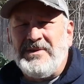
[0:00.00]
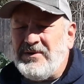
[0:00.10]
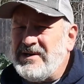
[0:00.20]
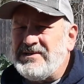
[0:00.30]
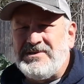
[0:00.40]
But
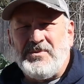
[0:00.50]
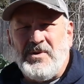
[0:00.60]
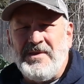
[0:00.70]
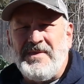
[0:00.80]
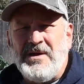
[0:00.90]
there is
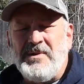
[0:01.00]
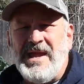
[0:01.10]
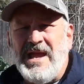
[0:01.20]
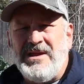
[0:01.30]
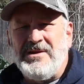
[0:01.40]
one thing we
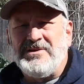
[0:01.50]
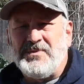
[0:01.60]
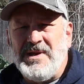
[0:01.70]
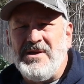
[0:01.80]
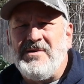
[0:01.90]
can do
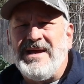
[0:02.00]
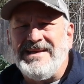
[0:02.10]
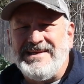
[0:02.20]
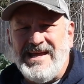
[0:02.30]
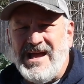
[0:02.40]
is we can go
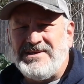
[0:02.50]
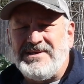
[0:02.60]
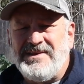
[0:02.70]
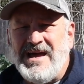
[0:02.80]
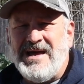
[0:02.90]
ahead and
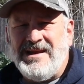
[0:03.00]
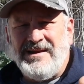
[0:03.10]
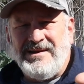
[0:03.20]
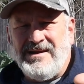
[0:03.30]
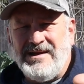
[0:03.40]
test that
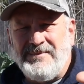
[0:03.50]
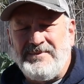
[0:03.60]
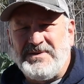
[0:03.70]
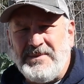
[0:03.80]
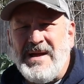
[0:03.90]
uh,
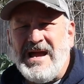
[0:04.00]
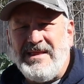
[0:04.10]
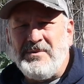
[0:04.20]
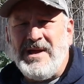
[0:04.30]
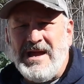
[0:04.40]
seed
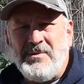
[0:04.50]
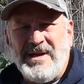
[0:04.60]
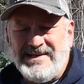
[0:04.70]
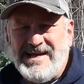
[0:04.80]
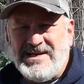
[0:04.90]
packet that we have.
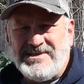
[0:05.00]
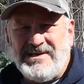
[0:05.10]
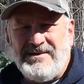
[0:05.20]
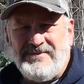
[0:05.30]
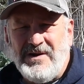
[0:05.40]
We can test
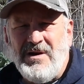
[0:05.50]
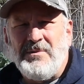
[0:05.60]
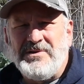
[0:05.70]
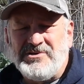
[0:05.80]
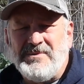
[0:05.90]
it, figure
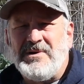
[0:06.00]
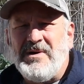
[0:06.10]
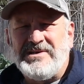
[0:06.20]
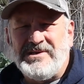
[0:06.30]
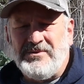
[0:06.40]
out what the
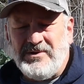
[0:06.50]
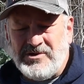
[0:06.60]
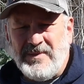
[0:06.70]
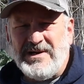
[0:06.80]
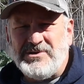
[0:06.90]
germination,
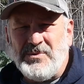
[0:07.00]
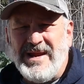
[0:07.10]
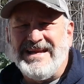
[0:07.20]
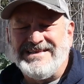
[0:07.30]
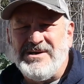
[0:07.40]
germination
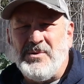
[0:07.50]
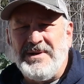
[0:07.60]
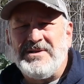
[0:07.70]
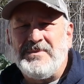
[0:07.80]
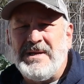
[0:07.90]
rate is
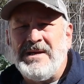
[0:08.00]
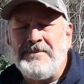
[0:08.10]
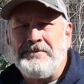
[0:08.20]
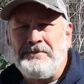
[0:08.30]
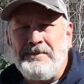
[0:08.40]
going to be.
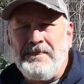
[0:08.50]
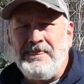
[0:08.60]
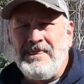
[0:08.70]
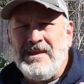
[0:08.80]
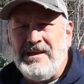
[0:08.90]

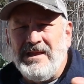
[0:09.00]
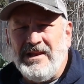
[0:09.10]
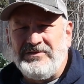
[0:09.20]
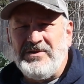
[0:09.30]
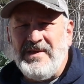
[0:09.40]

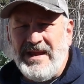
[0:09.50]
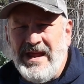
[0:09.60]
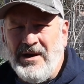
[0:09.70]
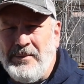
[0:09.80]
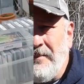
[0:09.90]
Let's do that now.